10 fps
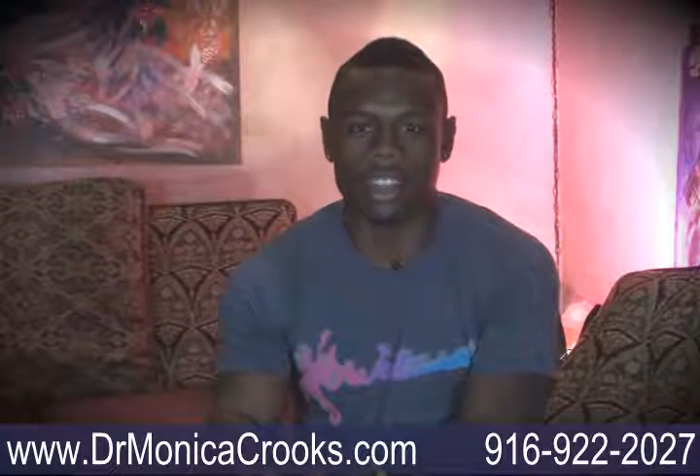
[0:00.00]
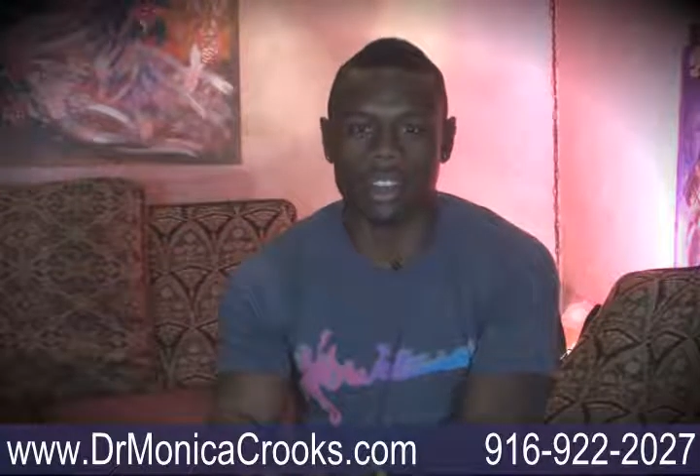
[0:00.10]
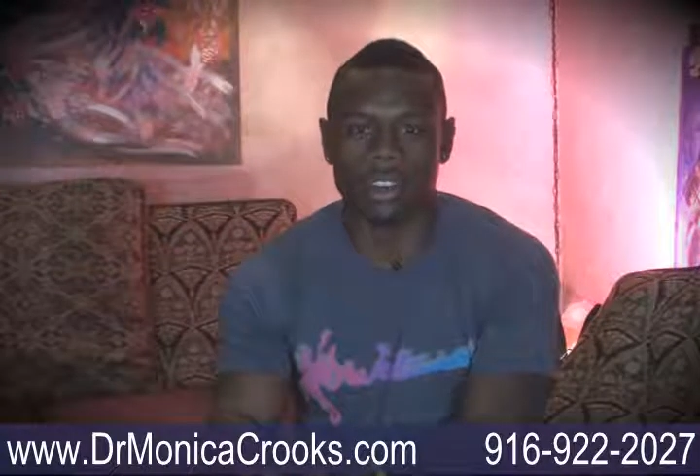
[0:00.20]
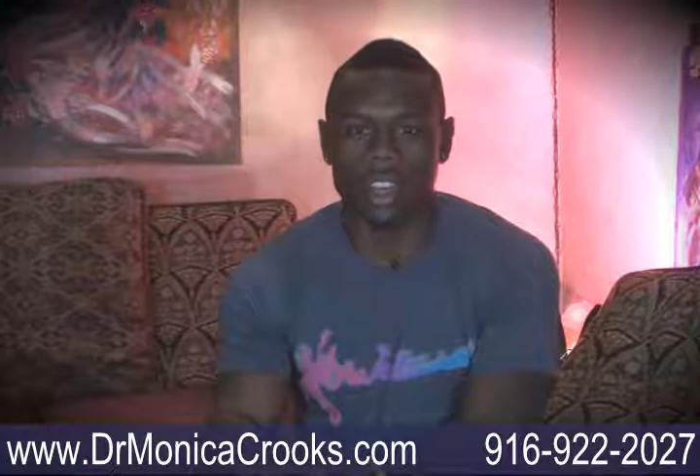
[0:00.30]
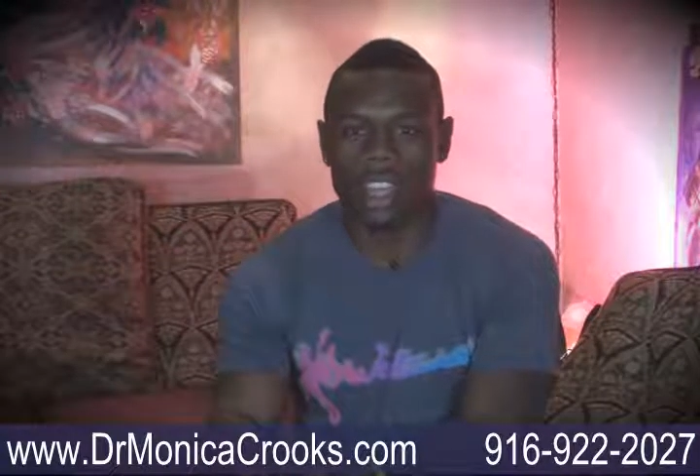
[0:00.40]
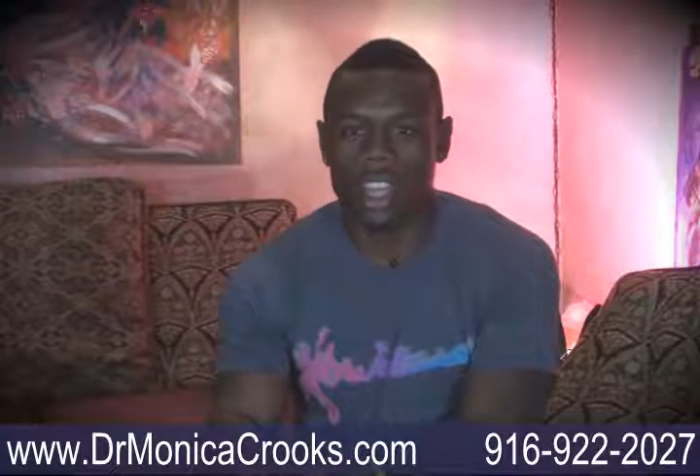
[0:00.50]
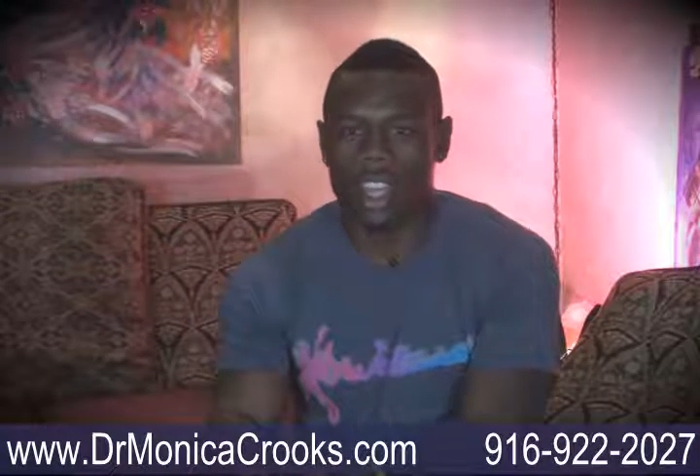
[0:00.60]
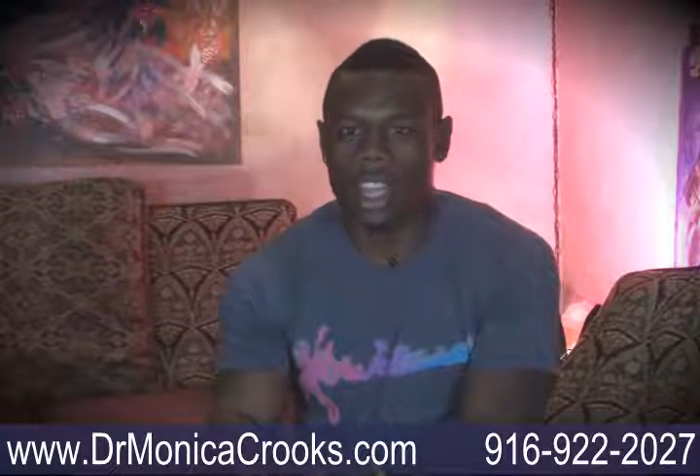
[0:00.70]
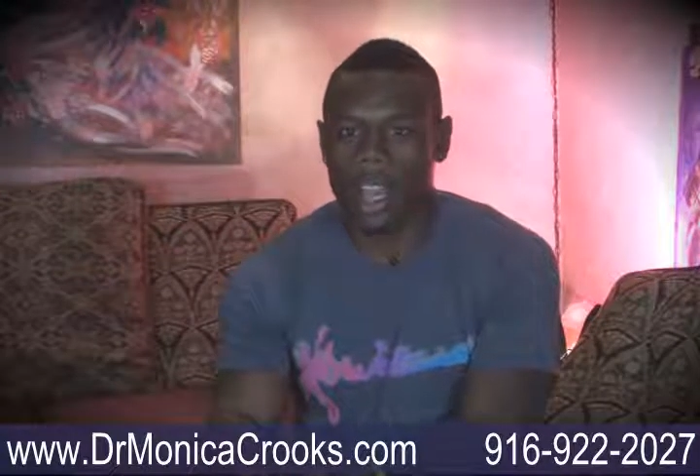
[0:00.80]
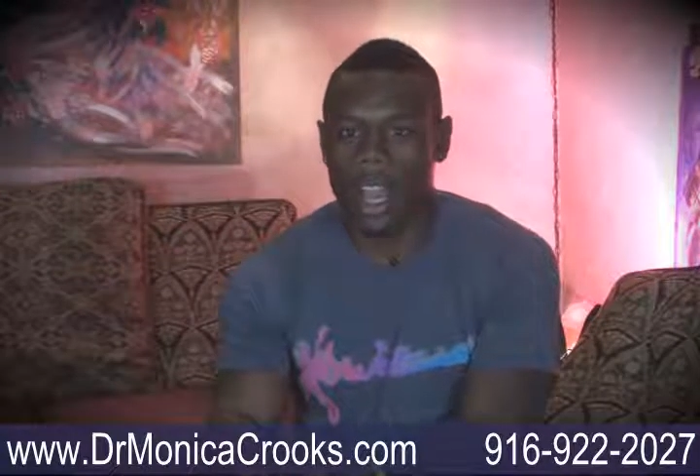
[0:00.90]
So
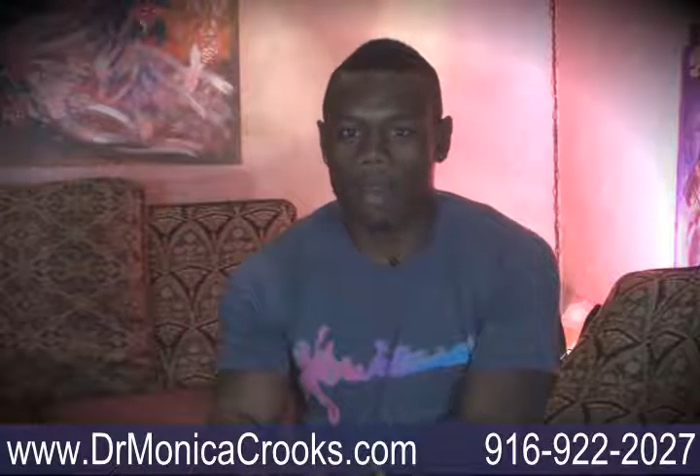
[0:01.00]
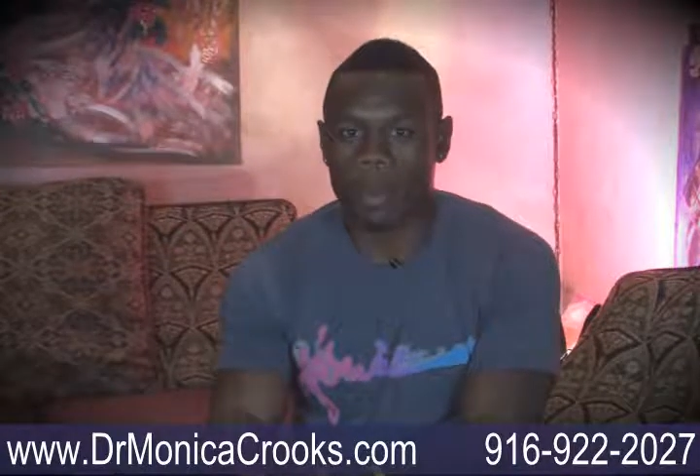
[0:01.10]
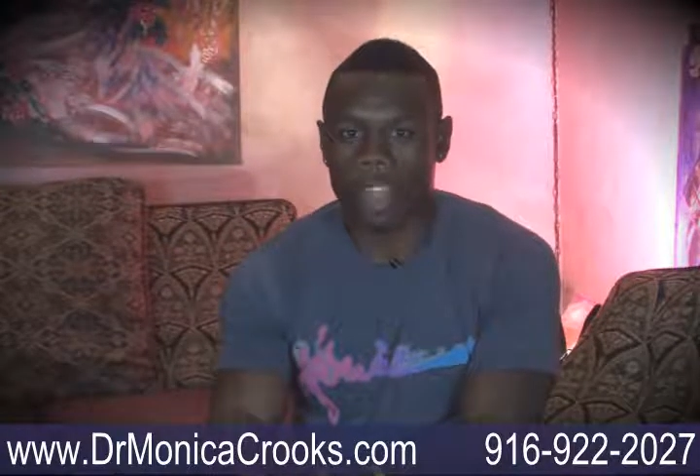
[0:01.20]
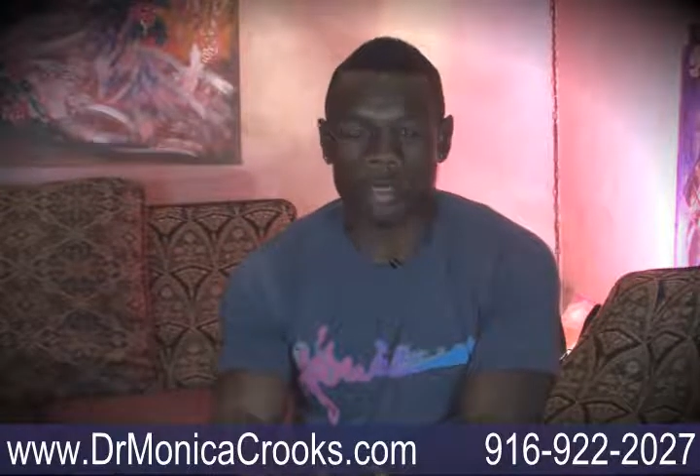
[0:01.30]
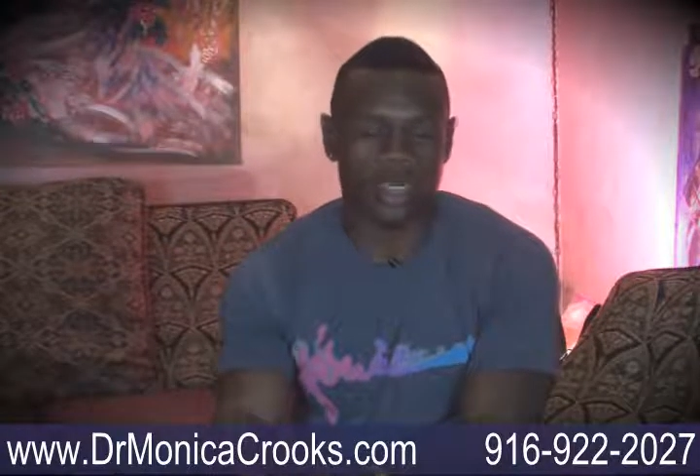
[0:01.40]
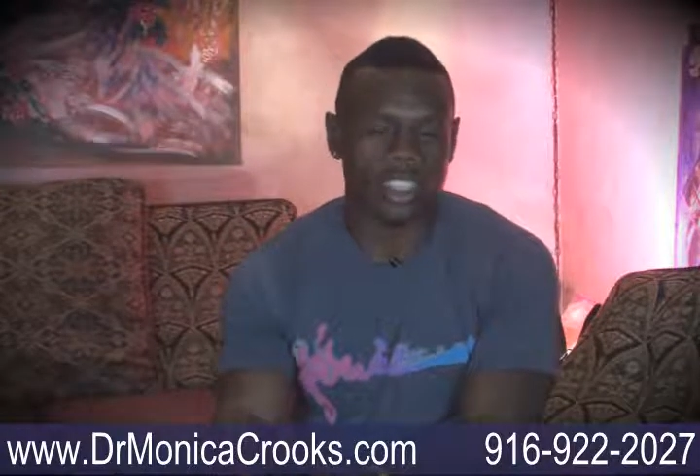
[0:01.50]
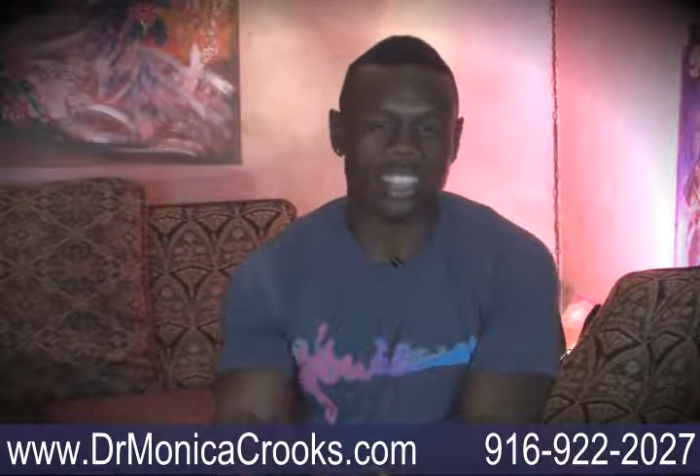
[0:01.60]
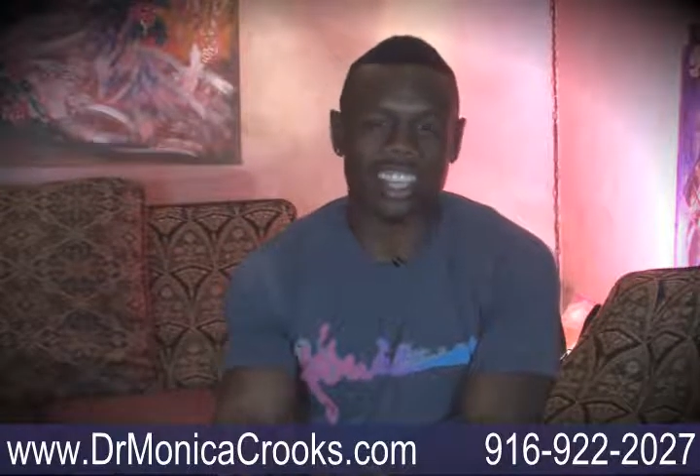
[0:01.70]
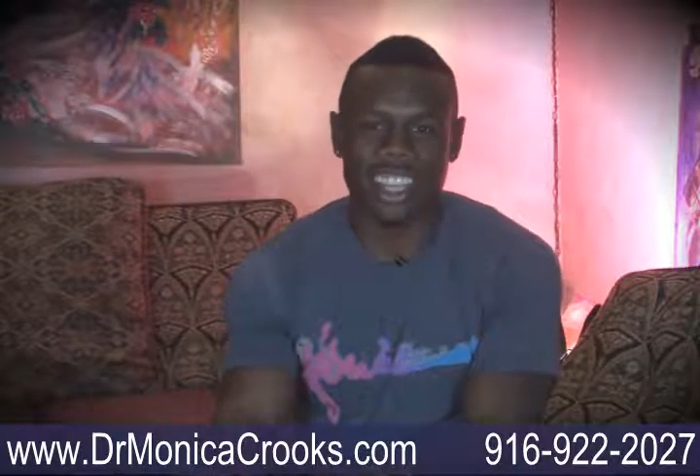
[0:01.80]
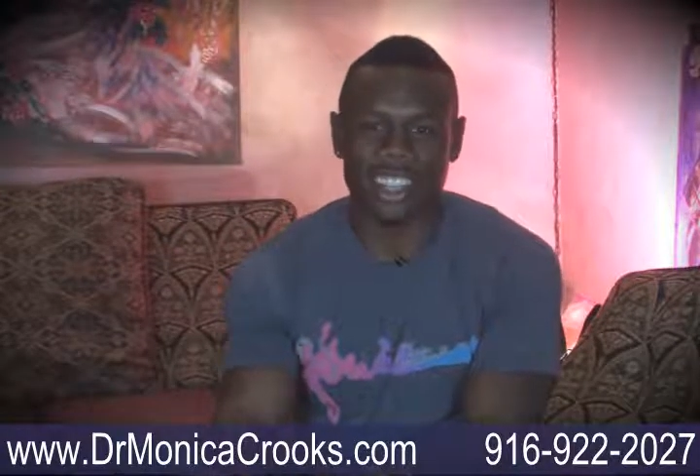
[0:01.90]
um, I just want to
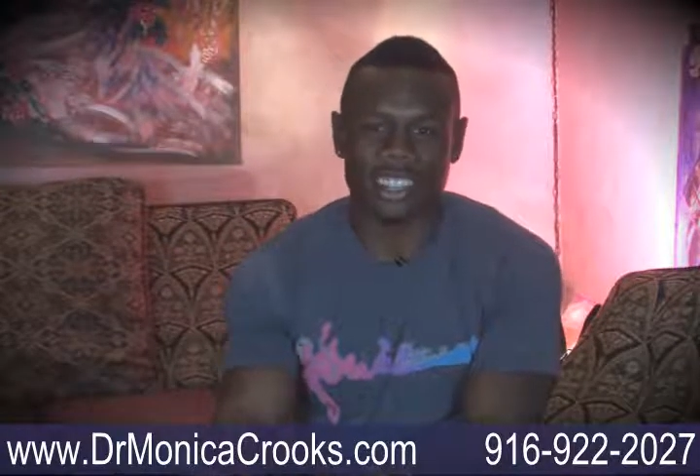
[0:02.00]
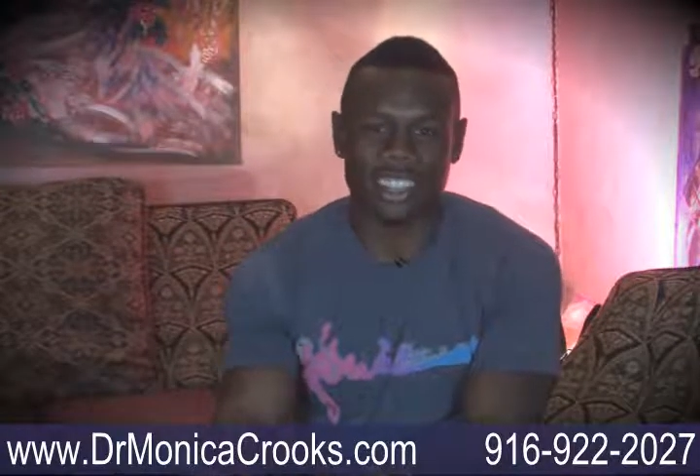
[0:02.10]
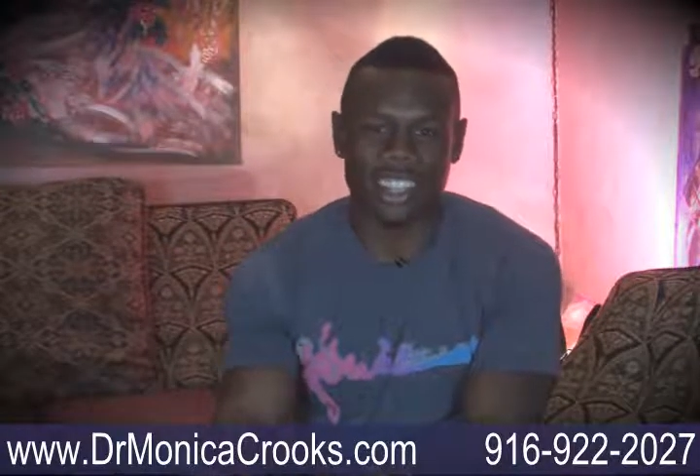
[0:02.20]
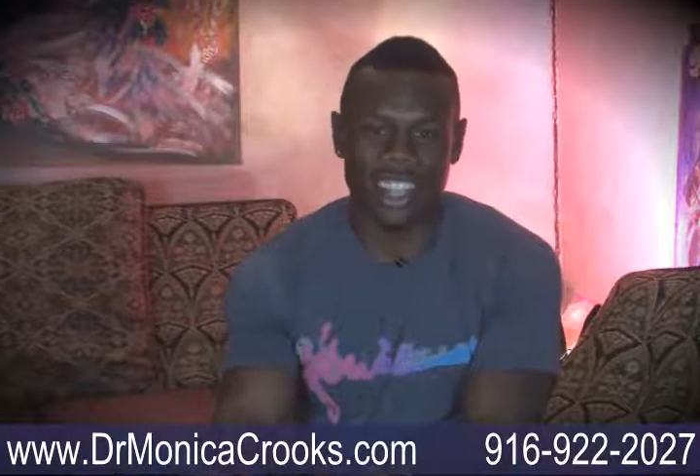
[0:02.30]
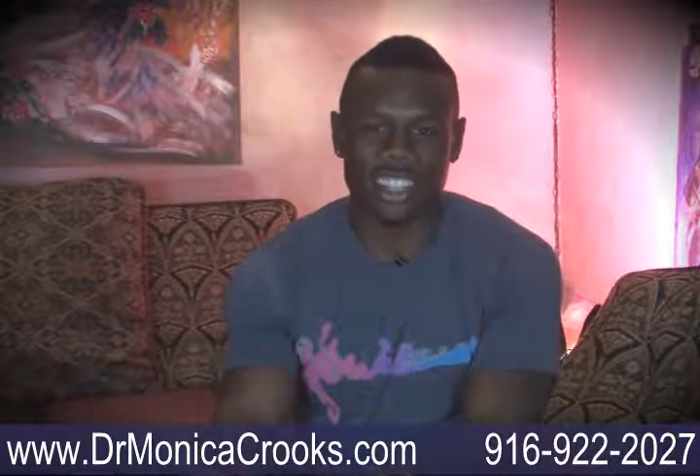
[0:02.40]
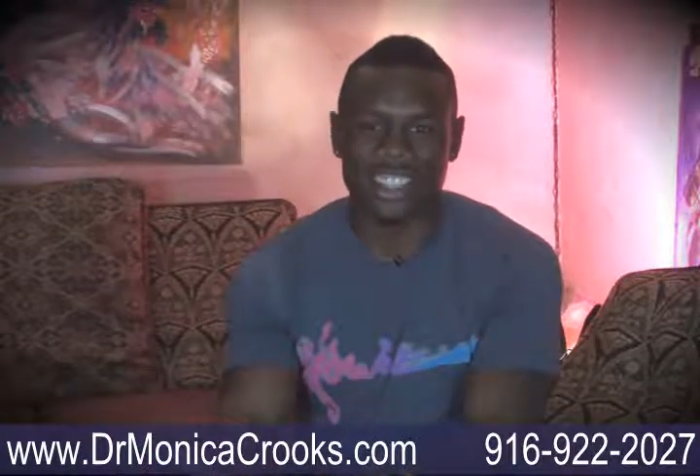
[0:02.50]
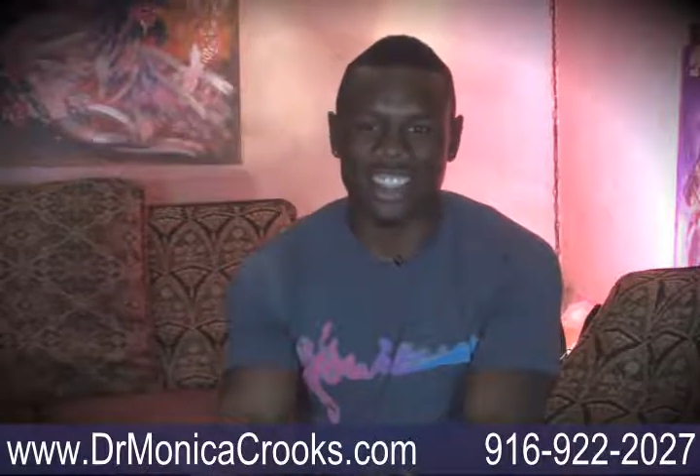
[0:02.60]
say thank you to Dr.